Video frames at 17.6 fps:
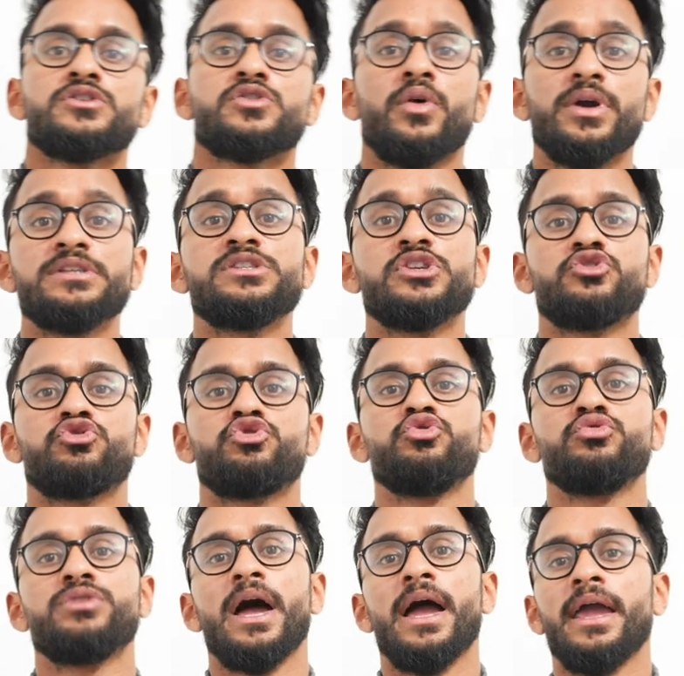So is it
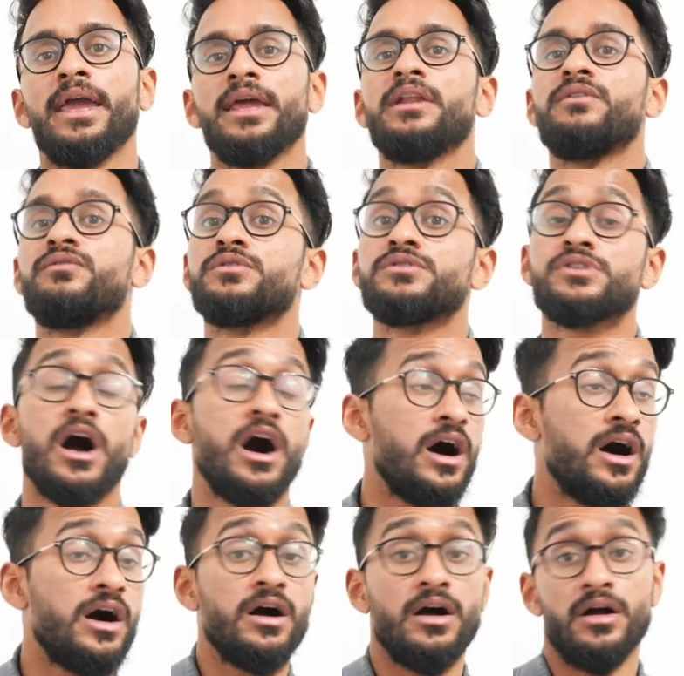true that A-levels
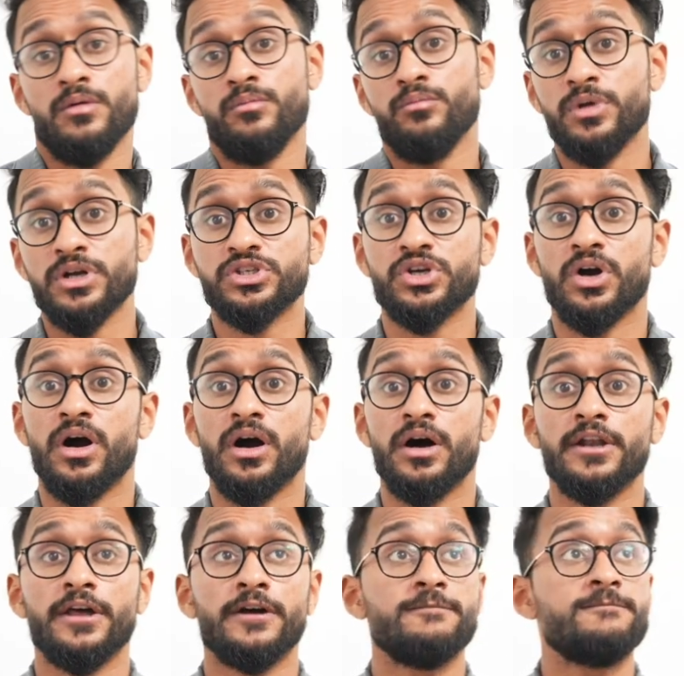are much
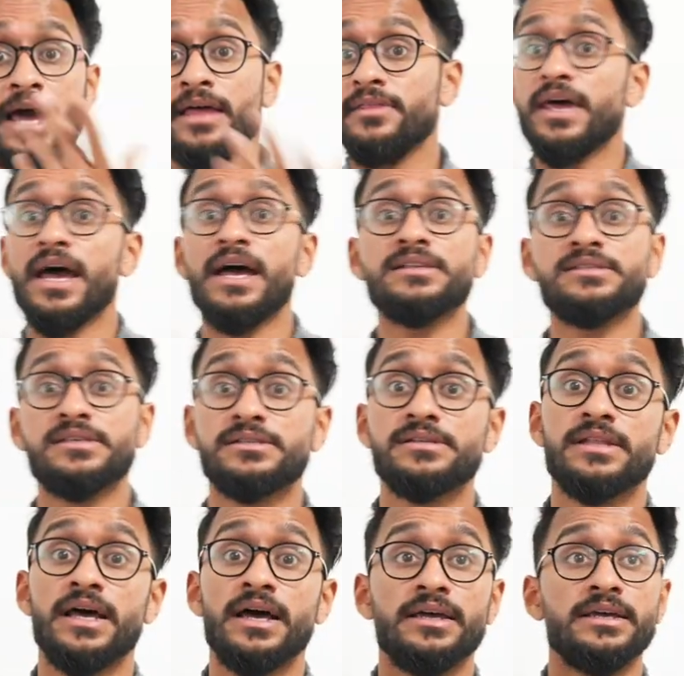harder? And the answer
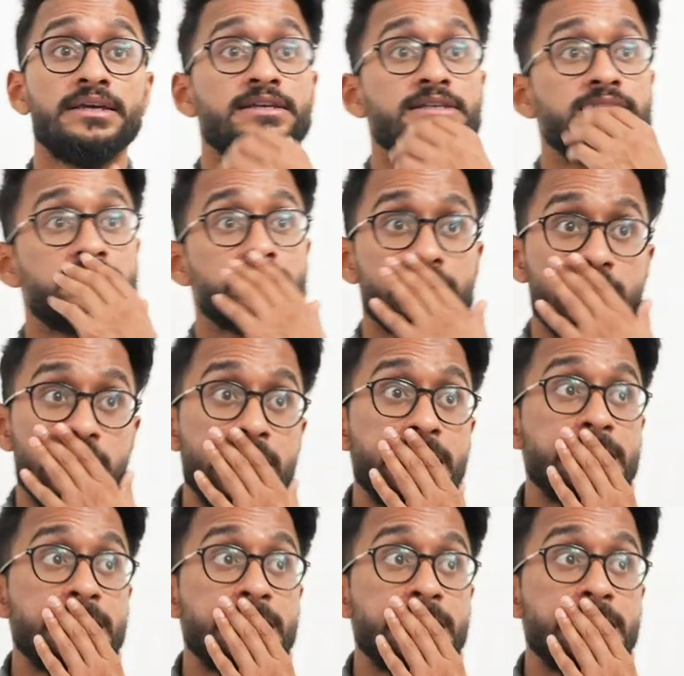to that is